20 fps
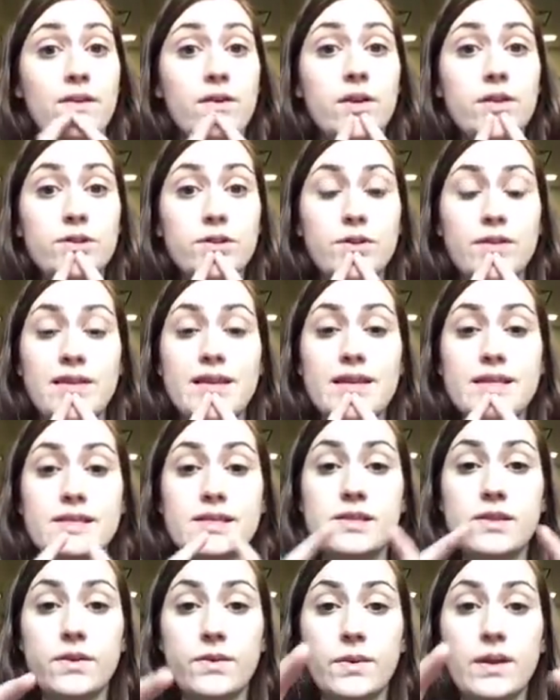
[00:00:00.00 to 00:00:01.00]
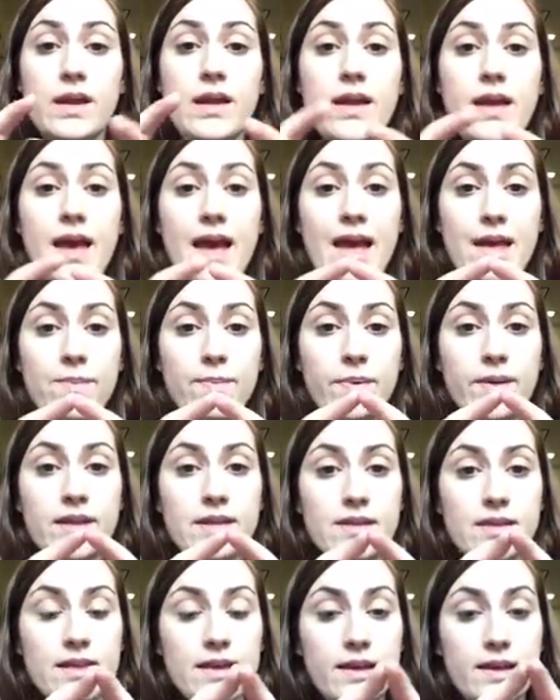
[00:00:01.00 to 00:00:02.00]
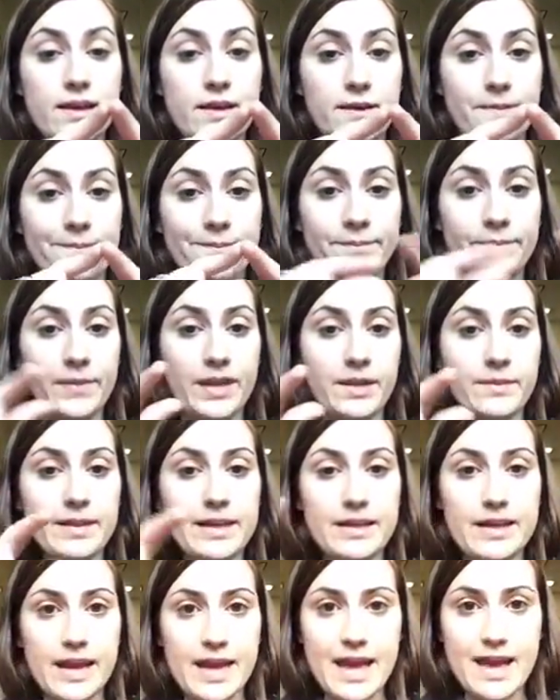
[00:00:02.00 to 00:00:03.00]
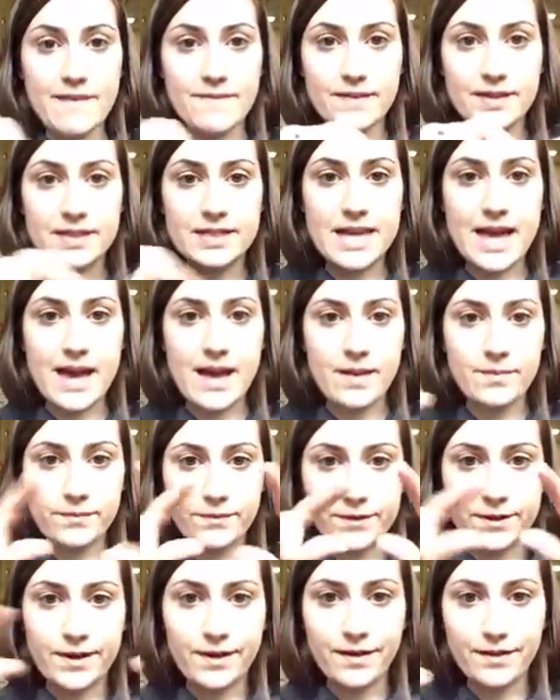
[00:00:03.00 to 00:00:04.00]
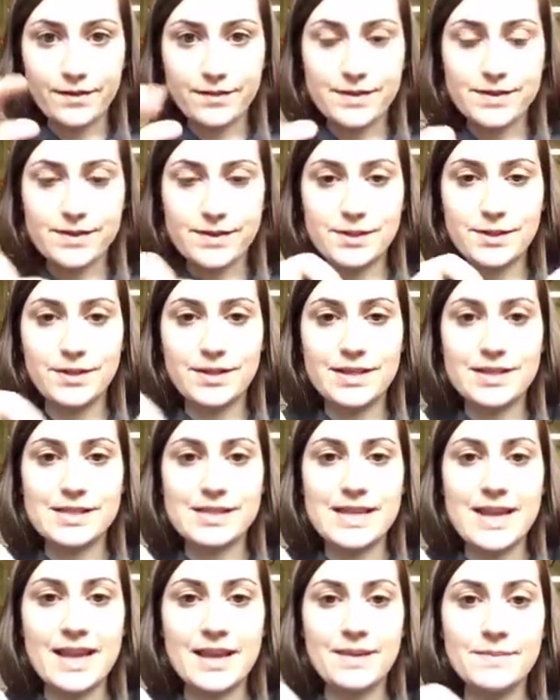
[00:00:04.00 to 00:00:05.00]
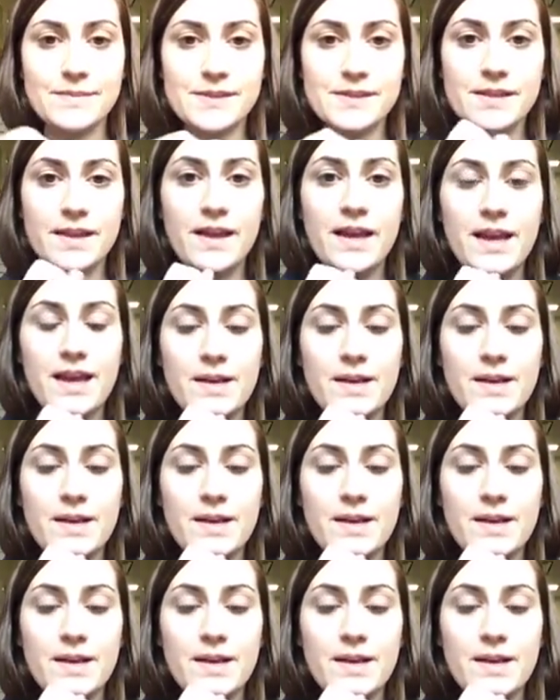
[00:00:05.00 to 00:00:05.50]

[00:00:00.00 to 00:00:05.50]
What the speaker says: could do this. So I have a tab for all of the students' names,